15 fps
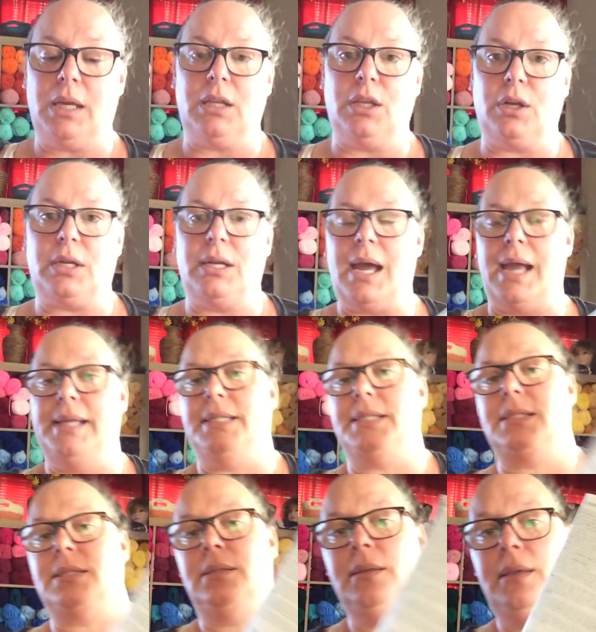can look
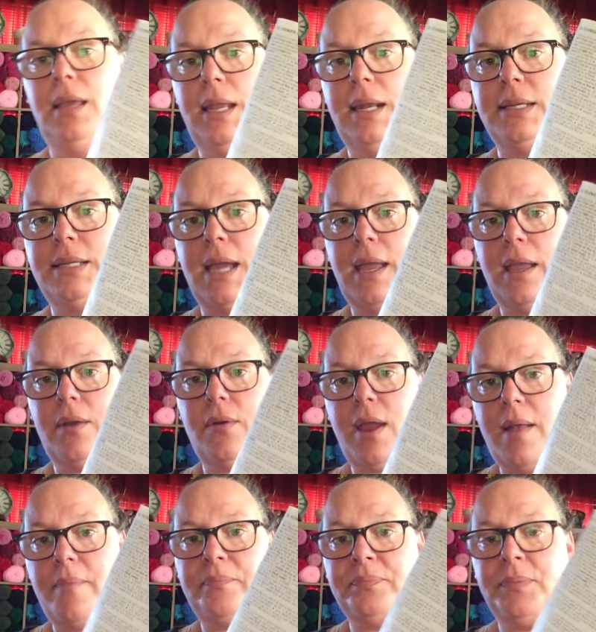nice in a
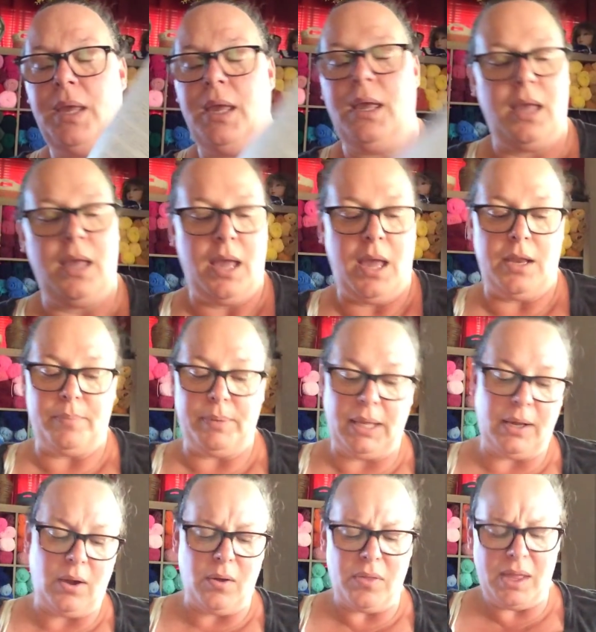diagram. You'd be
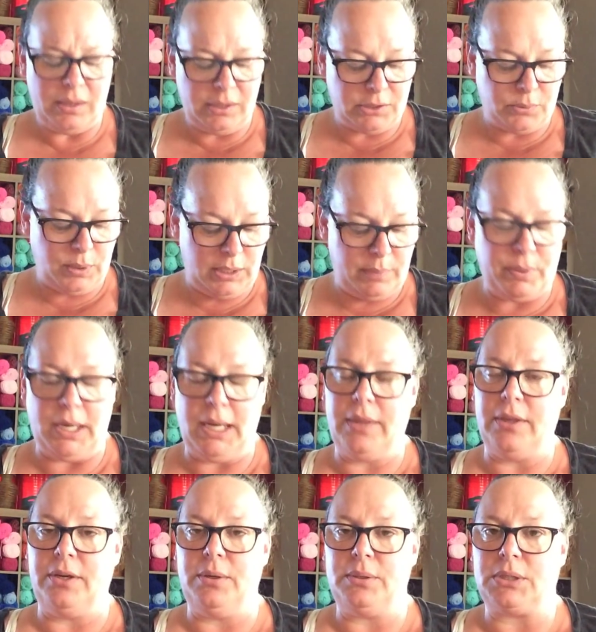like, oh, that looks really pretty.
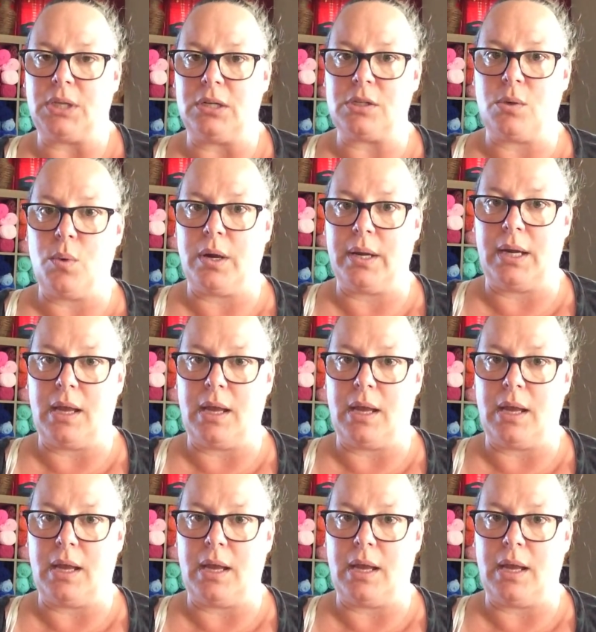And then you start to work